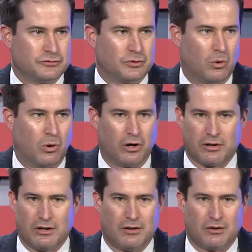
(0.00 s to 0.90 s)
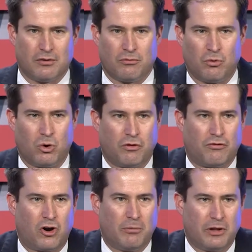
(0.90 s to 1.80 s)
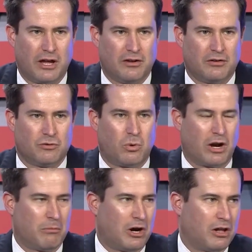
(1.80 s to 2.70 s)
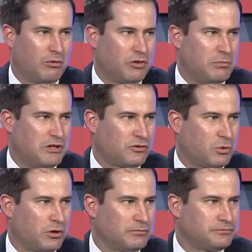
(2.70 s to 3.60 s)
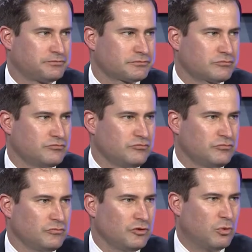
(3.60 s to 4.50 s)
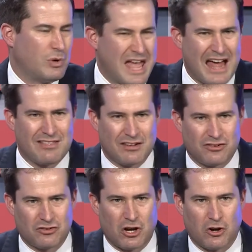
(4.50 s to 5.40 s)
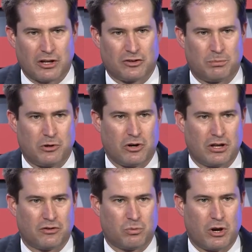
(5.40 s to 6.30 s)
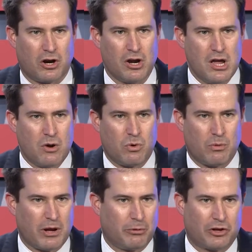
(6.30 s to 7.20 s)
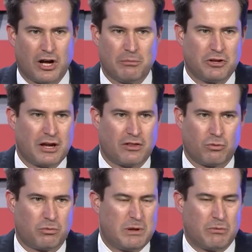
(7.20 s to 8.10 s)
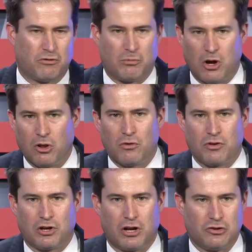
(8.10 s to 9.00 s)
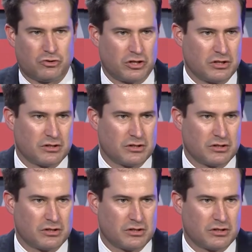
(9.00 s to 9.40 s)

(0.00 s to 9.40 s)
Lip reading: or in rural farmland in Guatemala with the Peace Corps. We had this shared experience where we were able to come together with people from all over the country